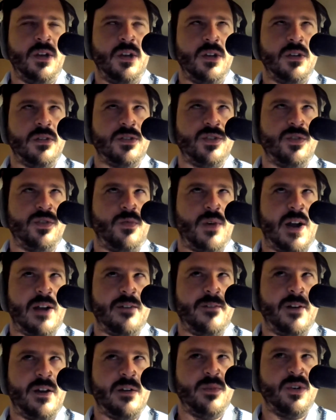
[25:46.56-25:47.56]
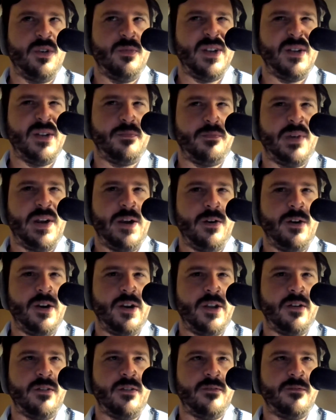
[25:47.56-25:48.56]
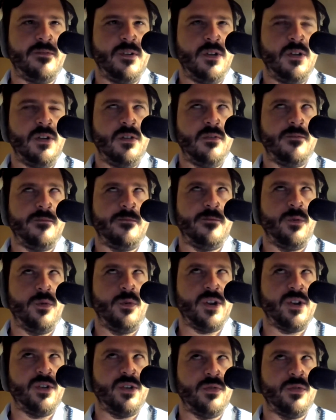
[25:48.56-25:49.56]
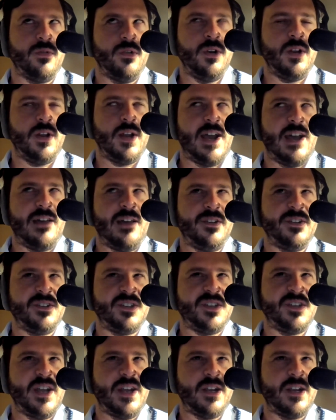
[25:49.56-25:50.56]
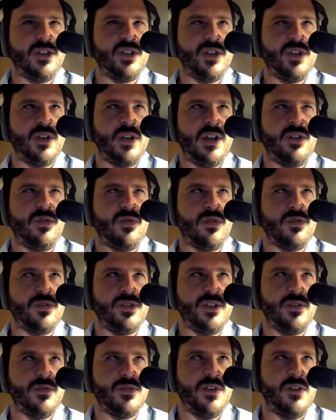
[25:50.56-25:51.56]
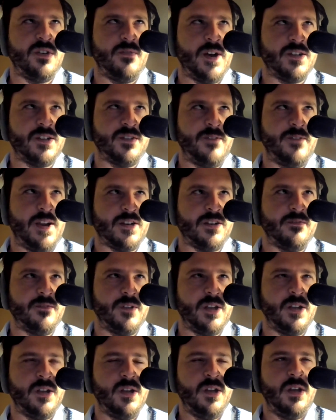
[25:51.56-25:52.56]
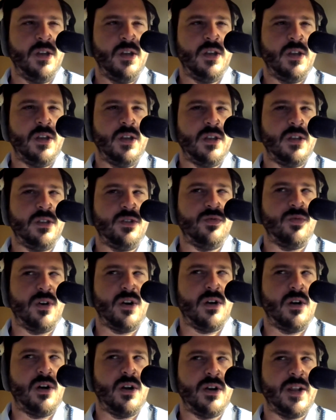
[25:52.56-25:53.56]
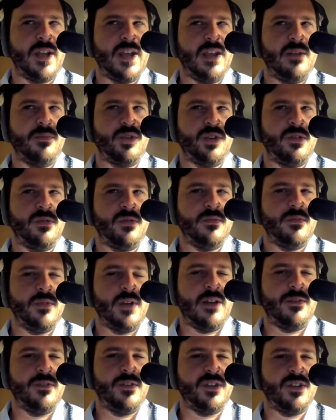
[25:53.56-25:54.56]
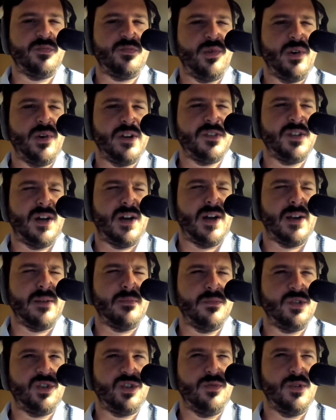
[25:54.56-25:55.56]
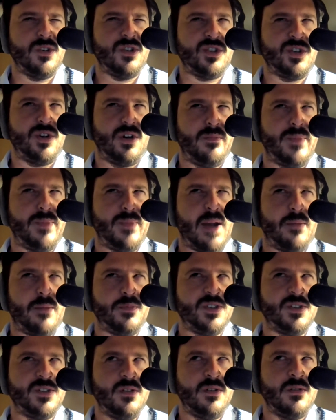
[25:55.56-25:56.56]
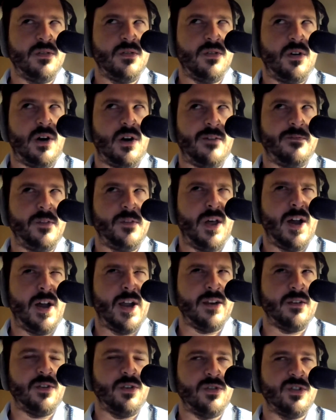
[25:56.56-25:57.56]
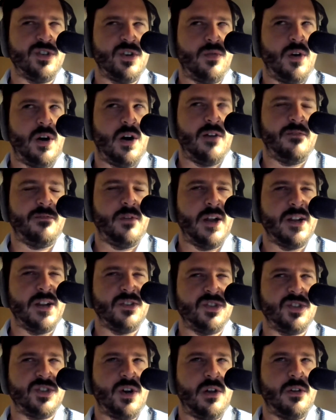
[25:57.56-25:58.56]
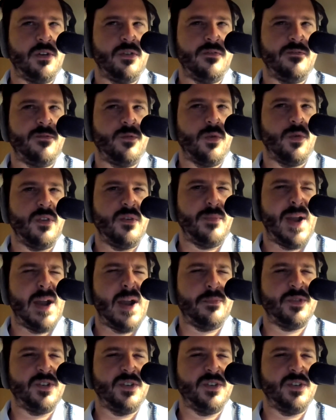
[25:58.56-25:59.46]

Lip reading: So Wi-Fi will be imperative for you at this stage in order to use the device effectively. You are unable at this point in time to install maps offline. There's no offline installer for the maps.